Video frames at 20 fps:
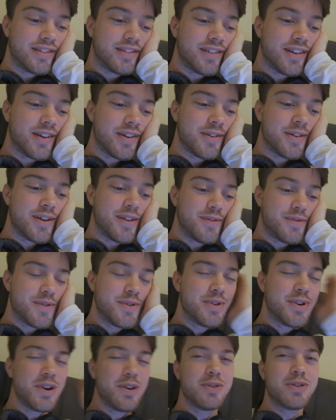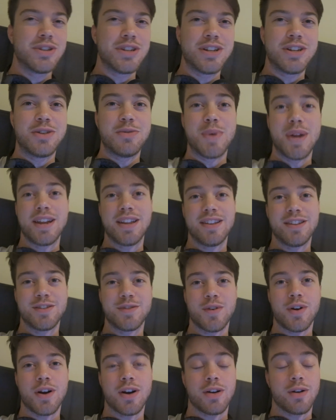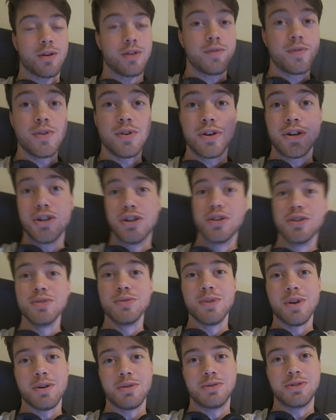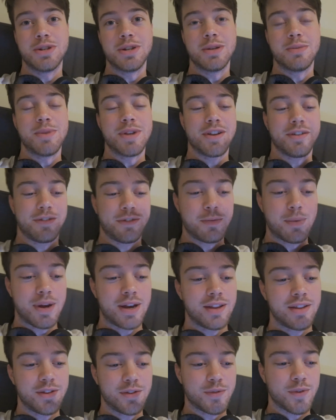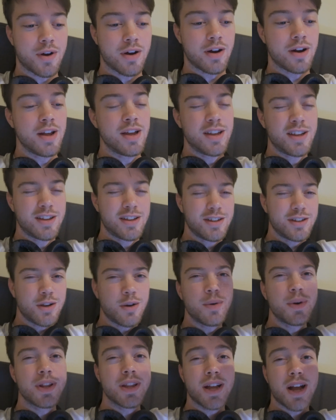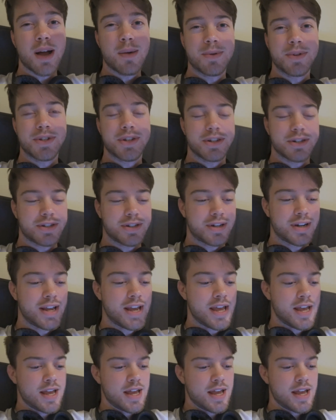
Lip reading: So if you're an OG and you made it this far, or if you're a new OG because you made it this far, go into the comment section